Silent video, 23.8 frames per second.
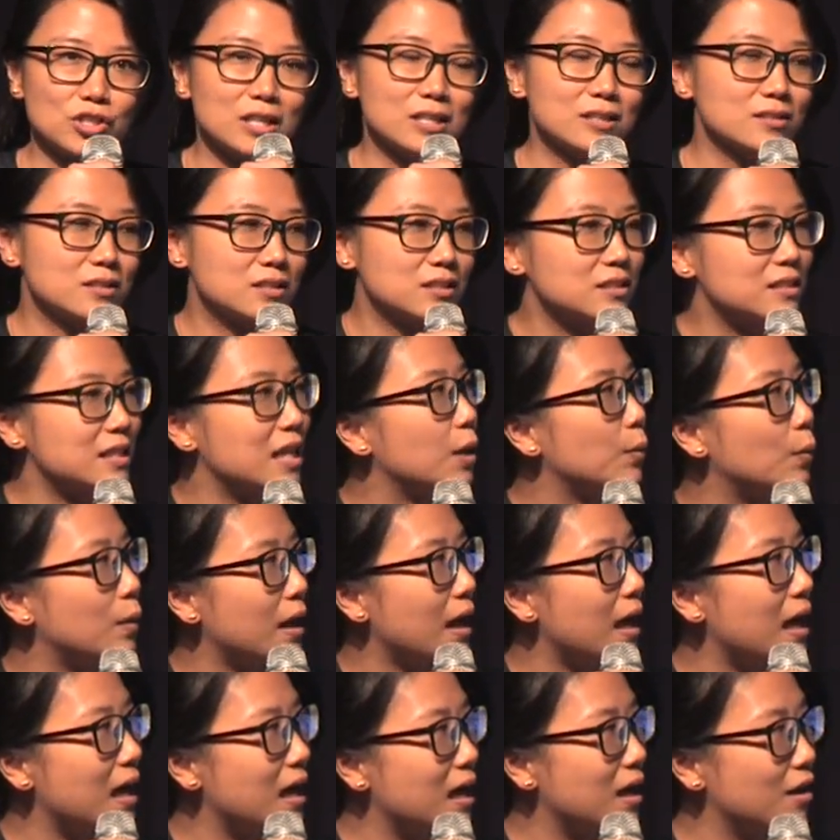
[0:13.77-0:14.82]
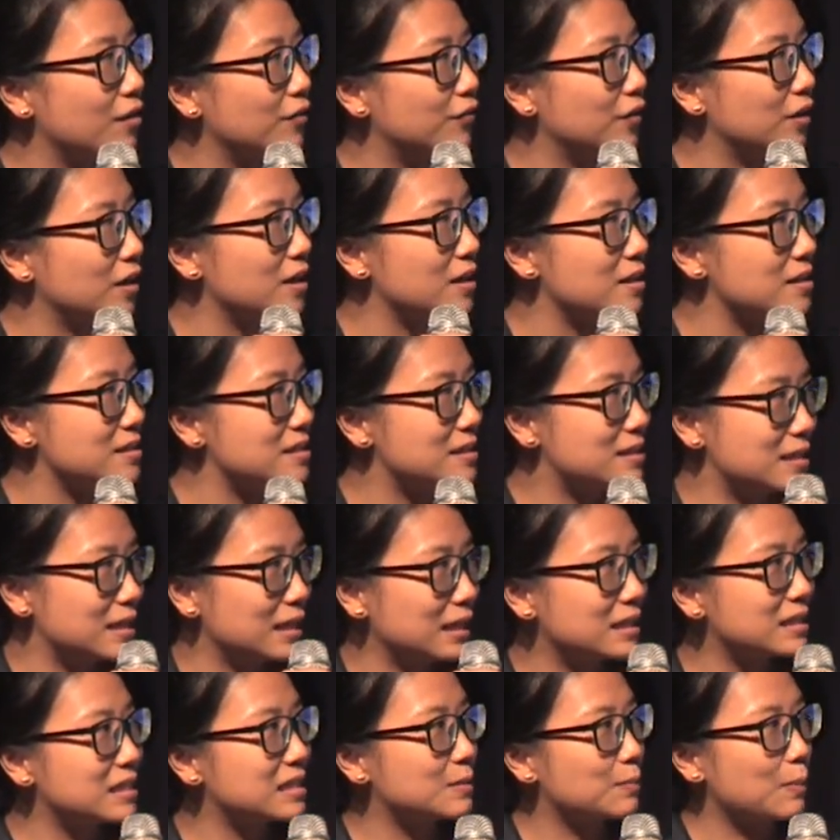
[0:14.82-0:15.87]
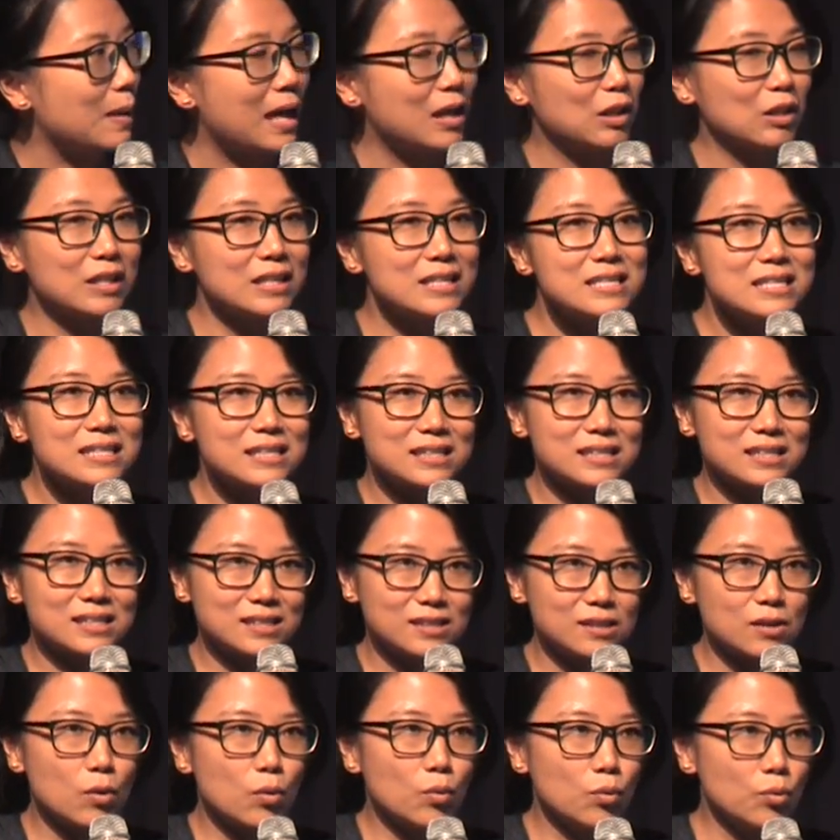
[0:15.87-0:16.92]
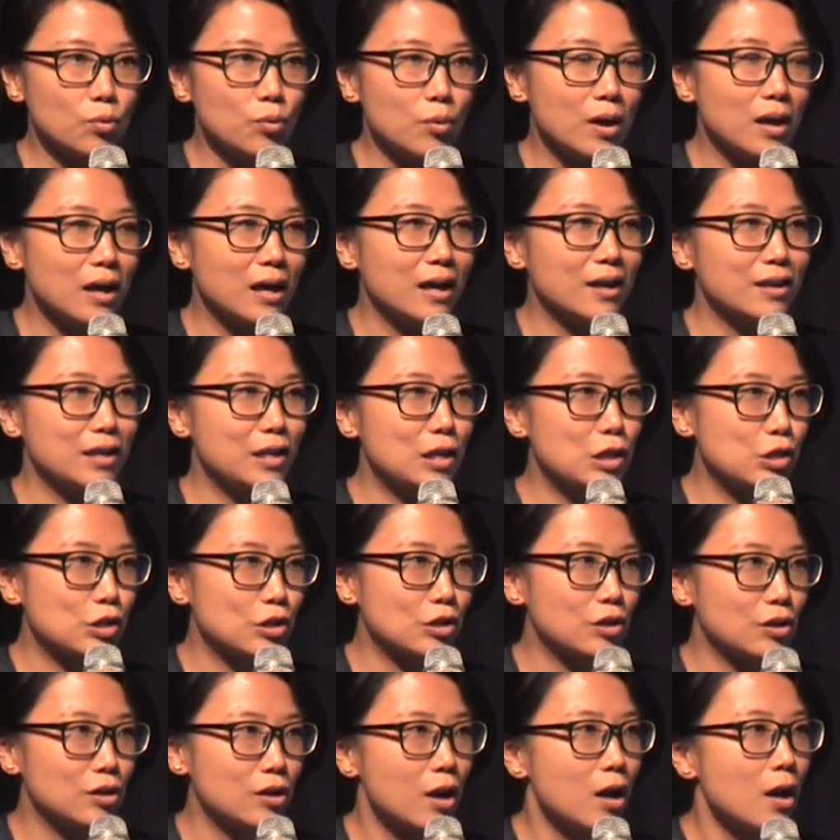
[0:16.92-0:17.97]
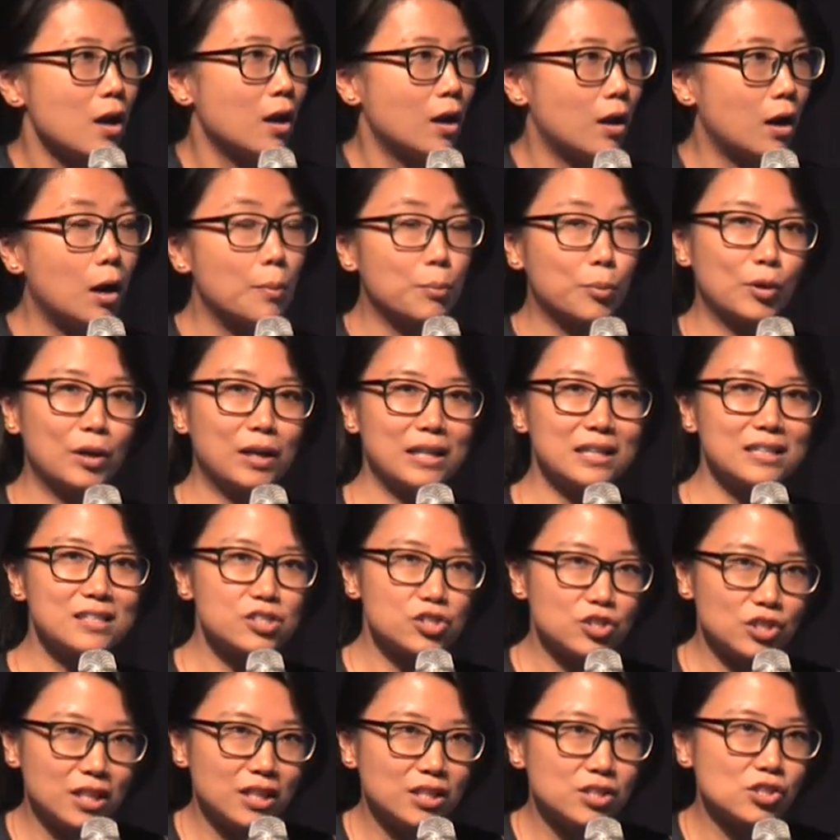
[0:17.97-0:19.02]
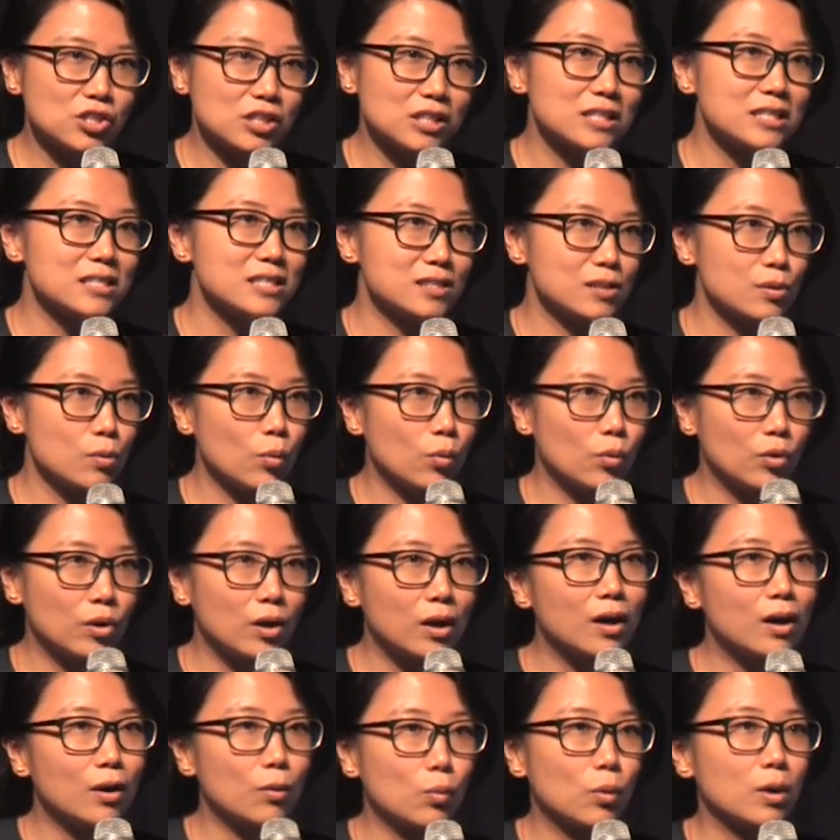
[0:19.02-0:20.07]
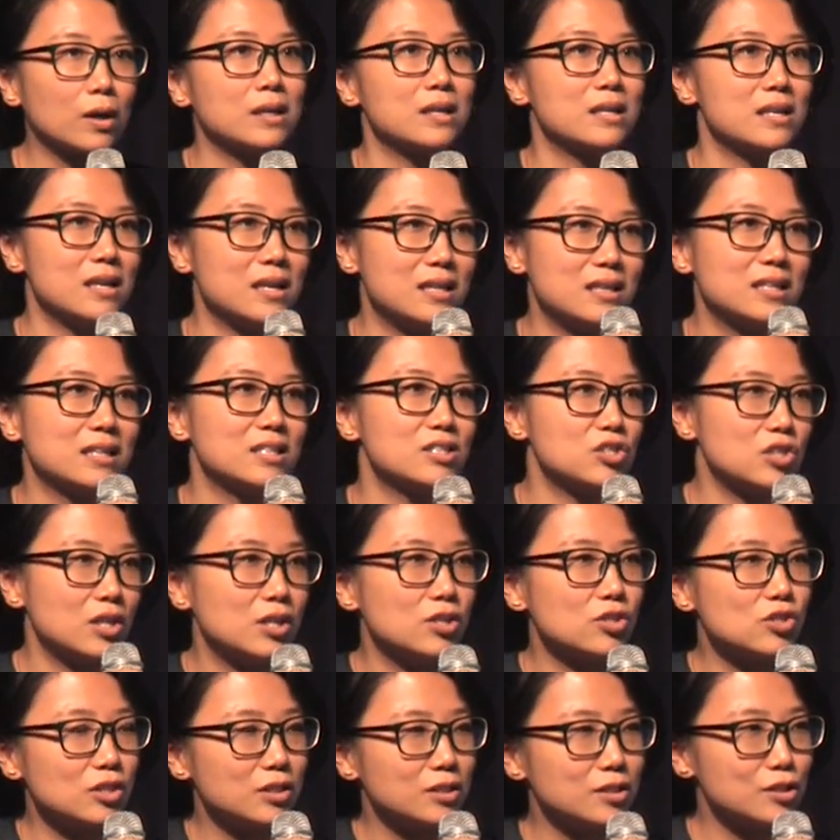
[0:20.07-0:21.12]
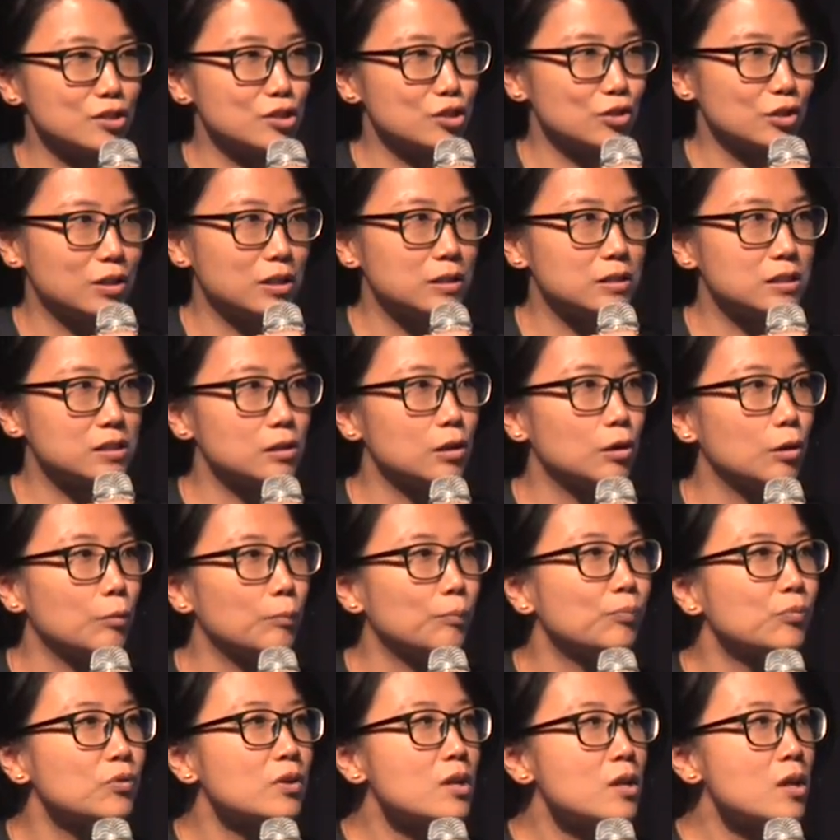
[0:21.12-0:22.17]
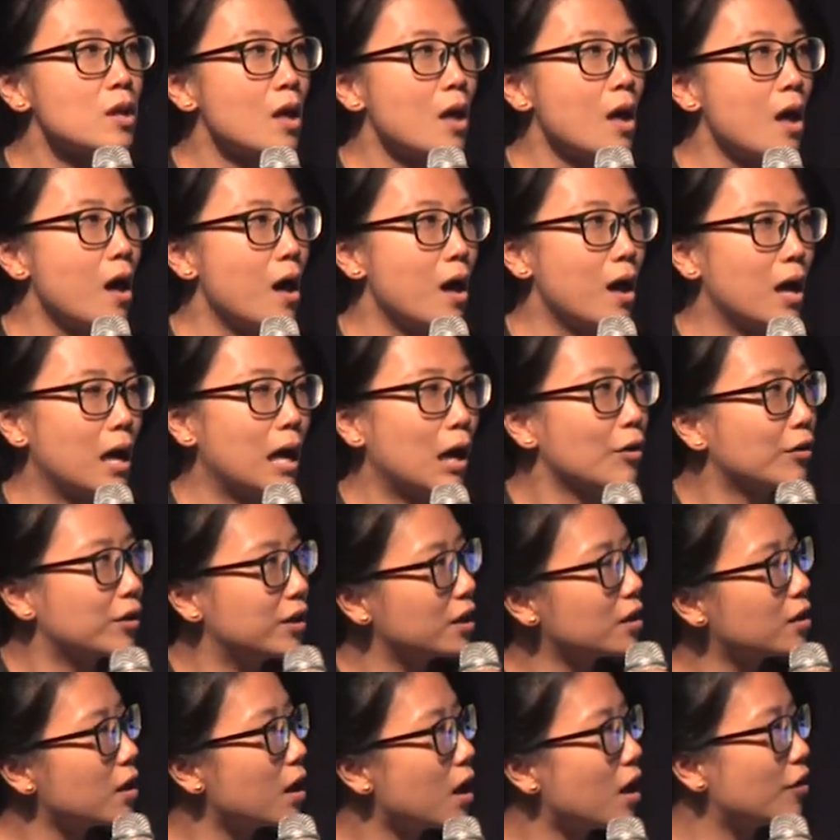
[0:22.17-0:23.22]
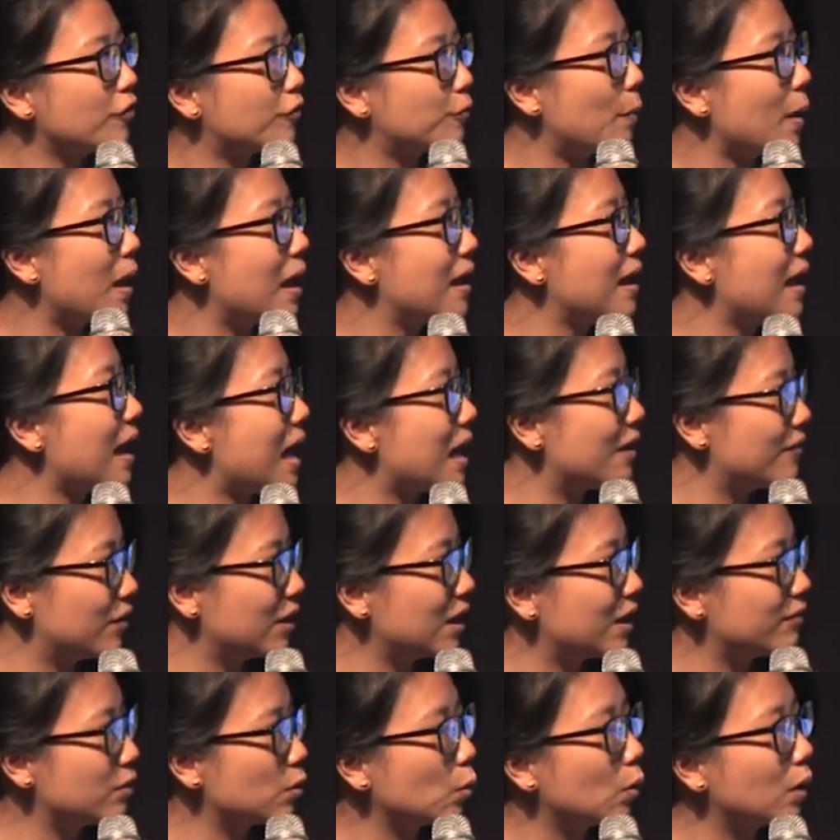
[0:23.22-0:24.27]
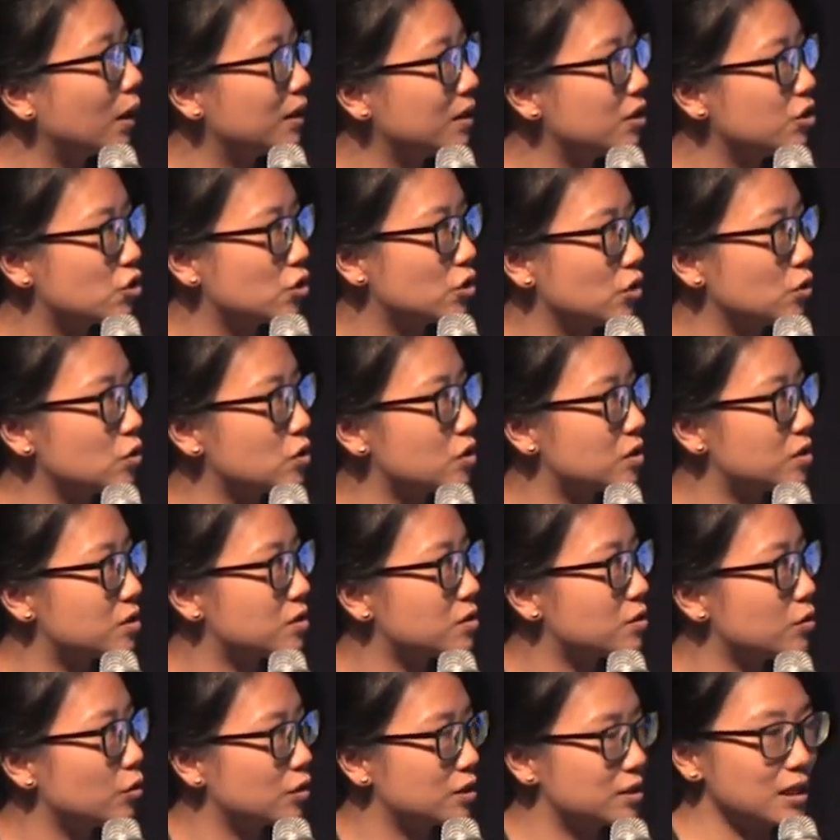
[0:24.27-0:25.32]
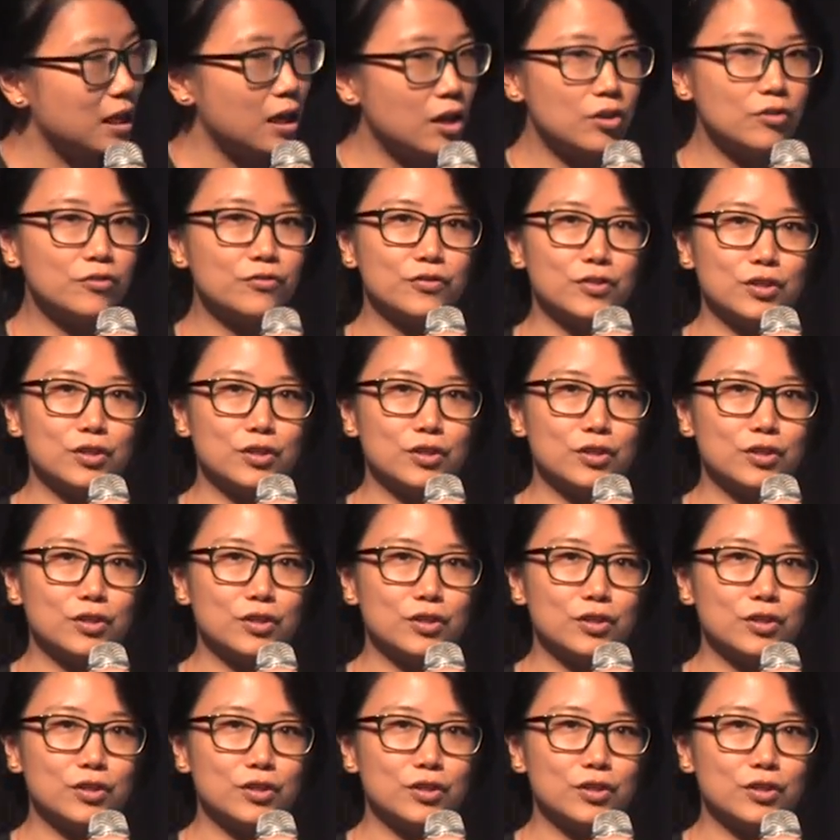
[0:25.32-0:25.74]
And today we have six panelists who either are operating exchanges or are working in the exchange industry. So I'll kick off by having everyone introduce yourself.